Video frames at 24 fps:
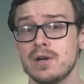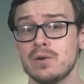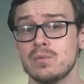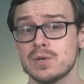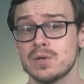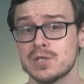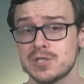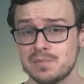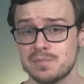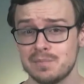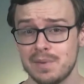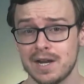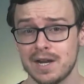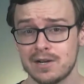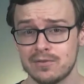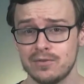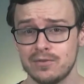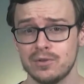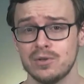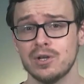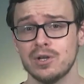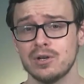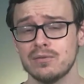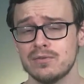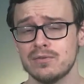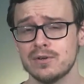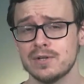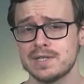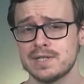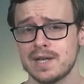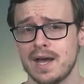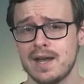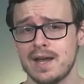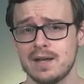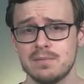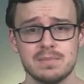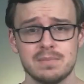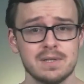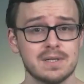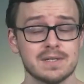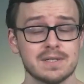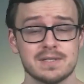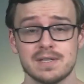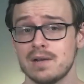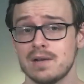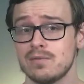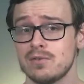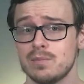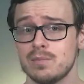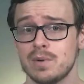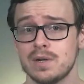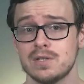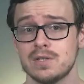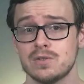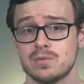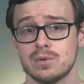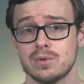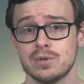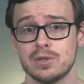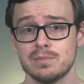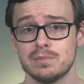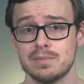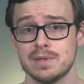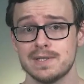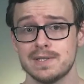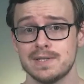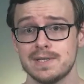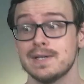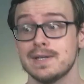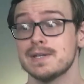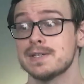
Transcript: respectful of their time because everybody's really busy,